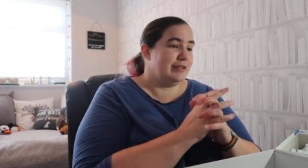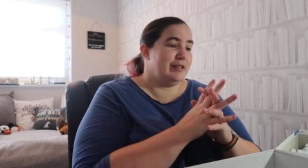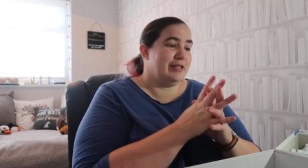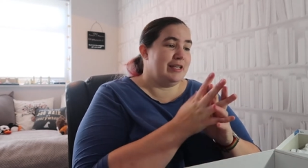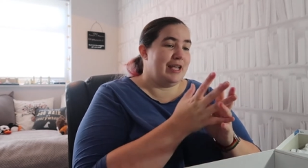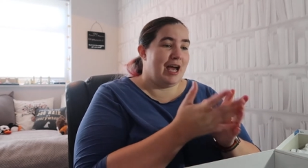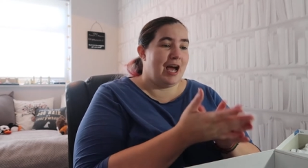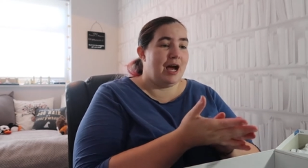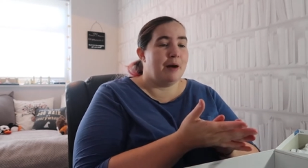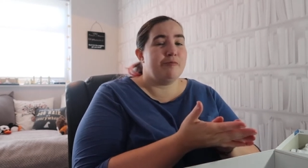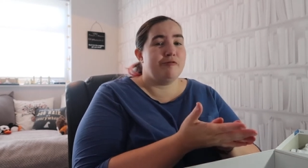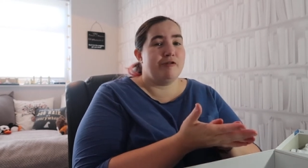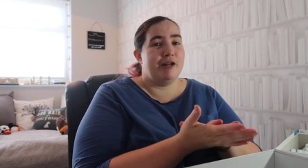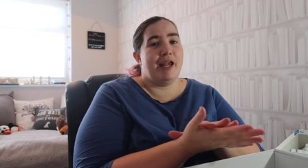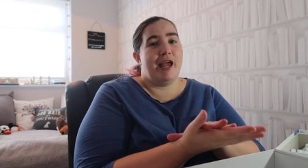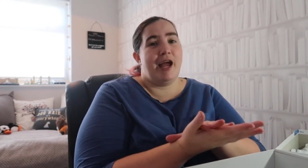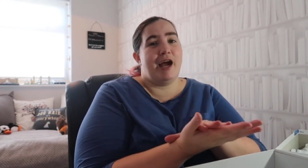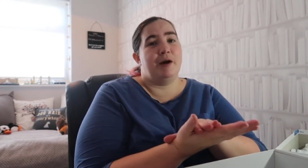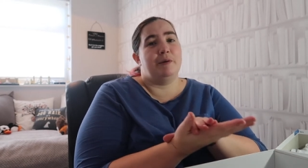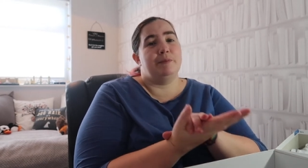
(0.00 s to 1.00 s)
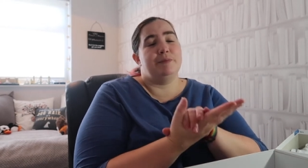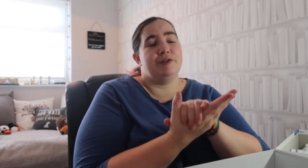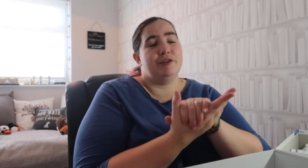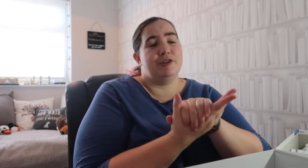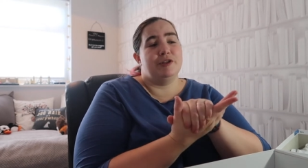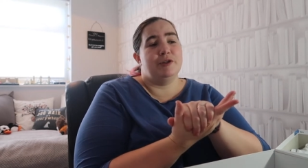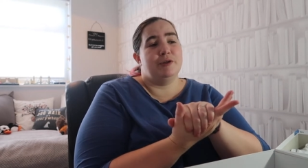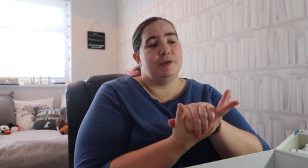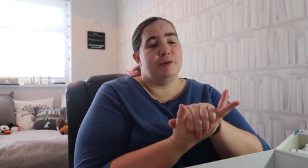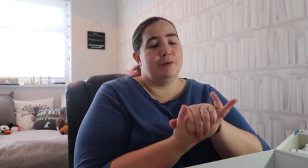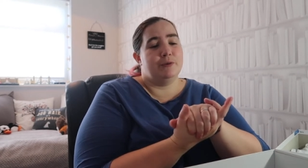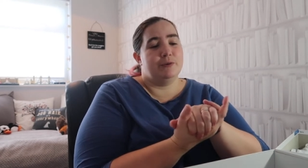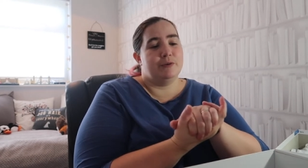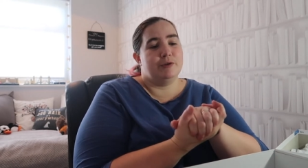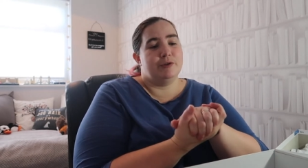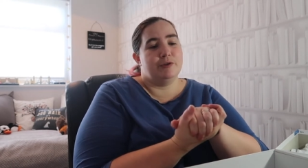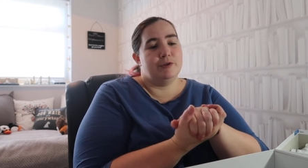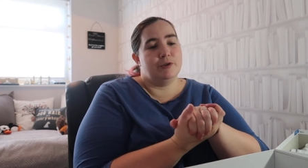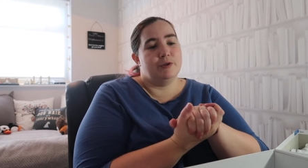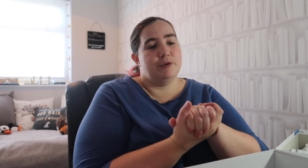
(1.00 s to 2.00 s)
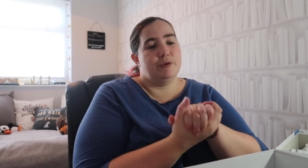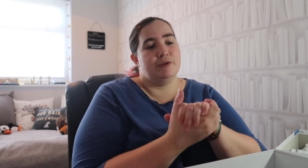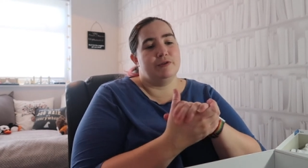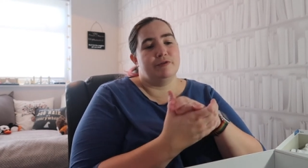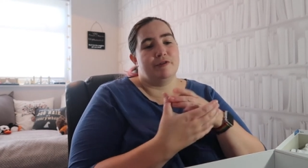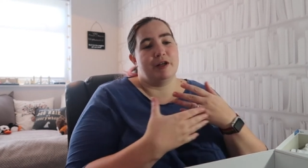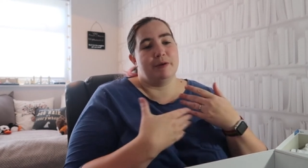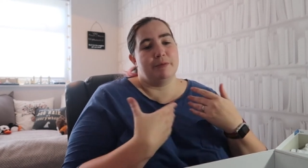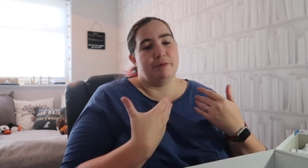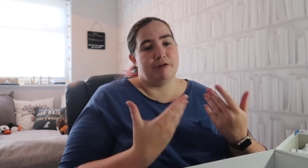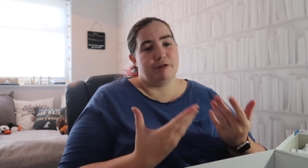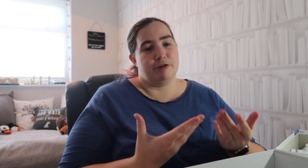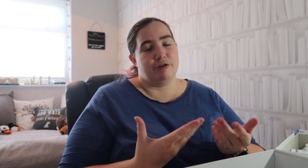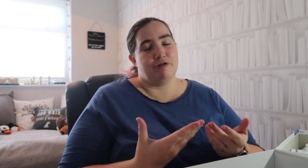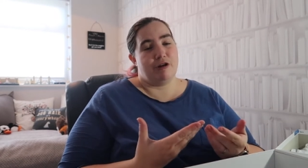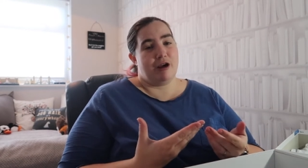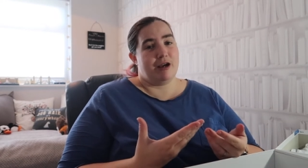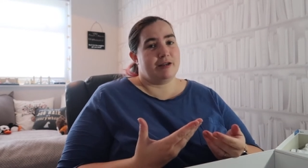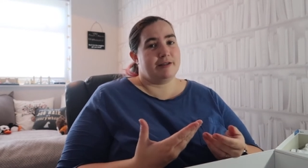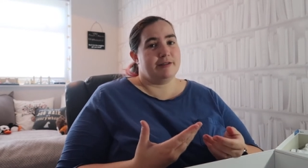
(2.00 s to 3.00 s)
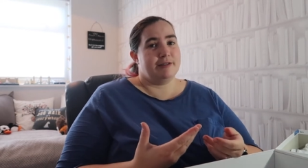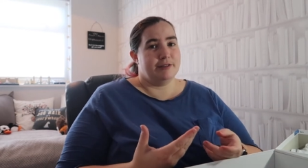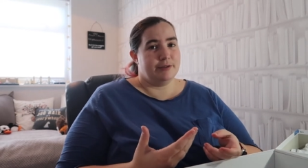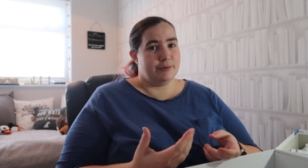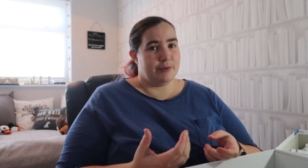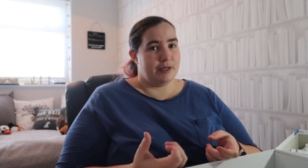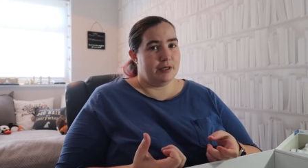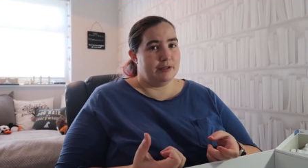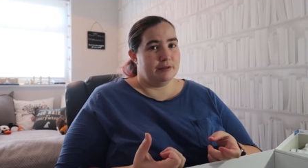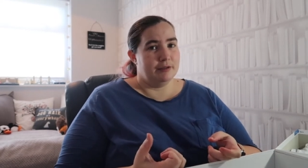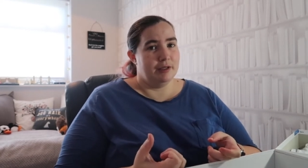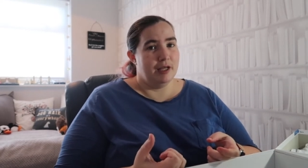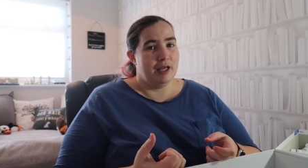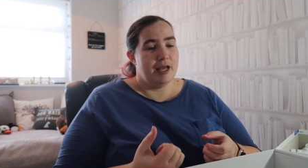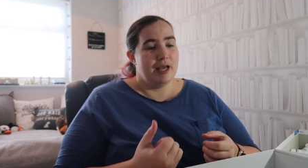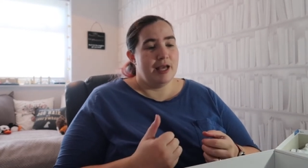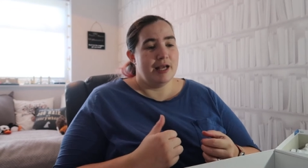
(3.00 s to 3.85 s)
the app really helps you to develop your own tracks as well.